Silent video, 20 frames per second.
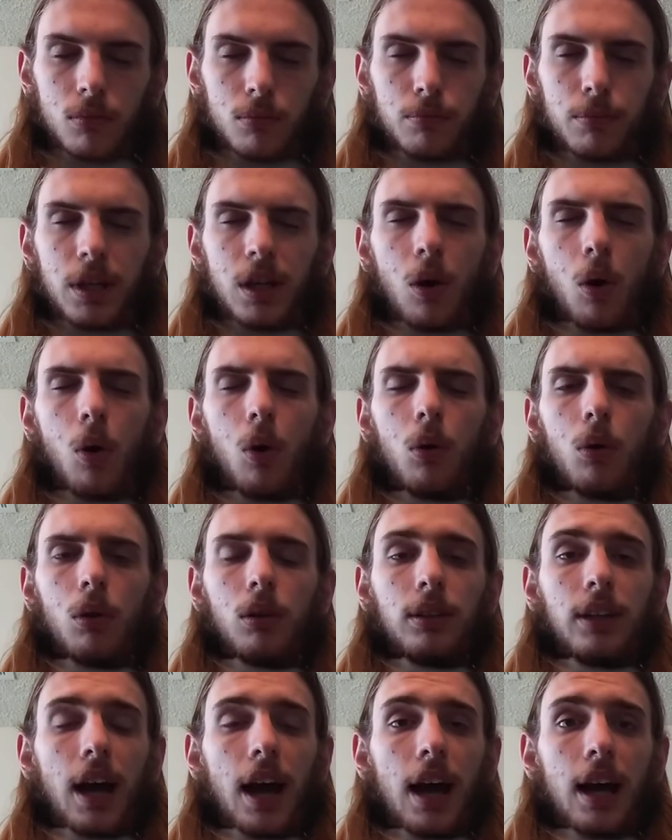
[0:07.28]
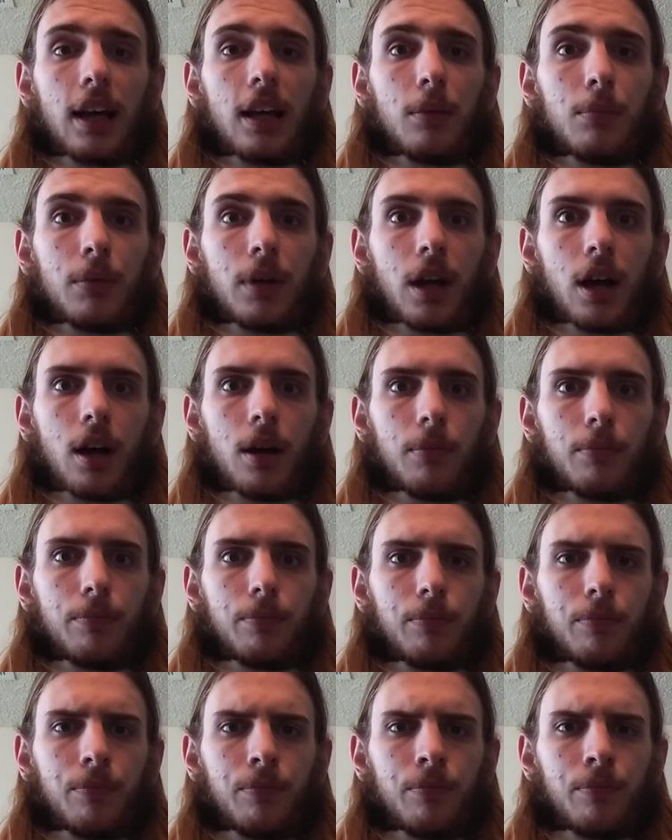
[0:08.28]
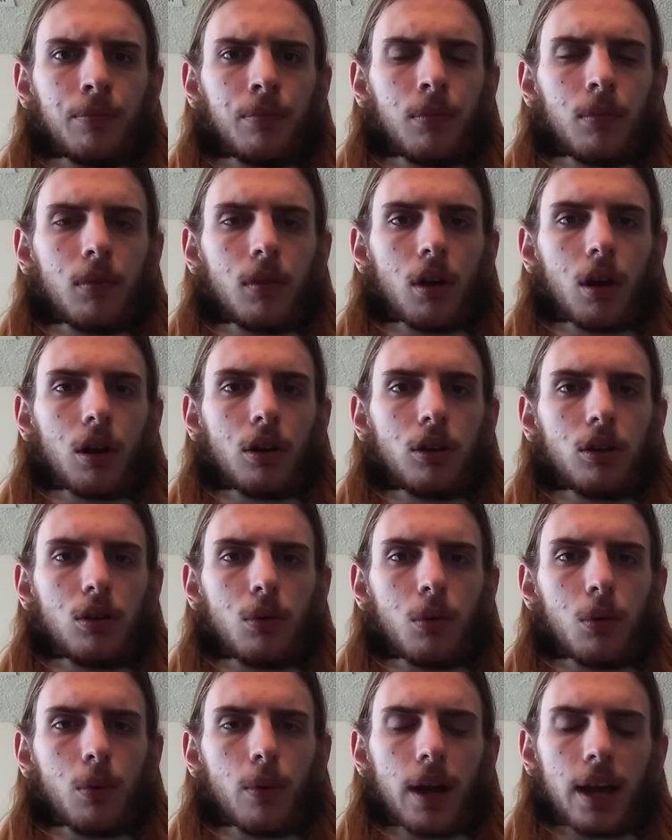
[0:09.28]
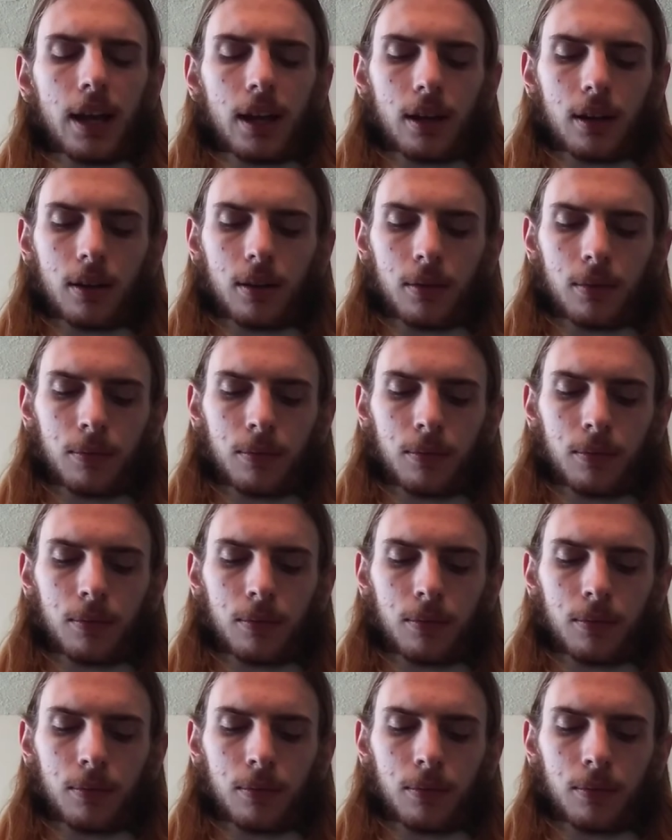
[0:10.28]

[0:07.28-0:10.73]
Behold, I am come. Are you awake?